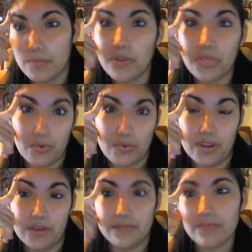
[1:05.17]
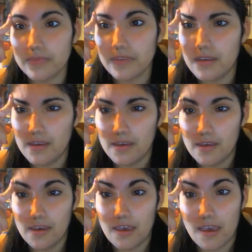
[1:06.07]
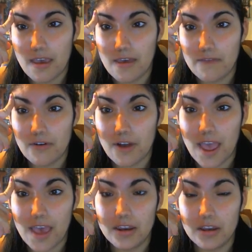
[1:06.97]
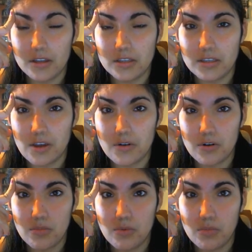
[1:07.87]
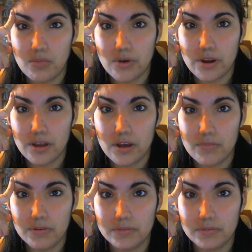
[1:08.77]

three, ever had a terrible breakup?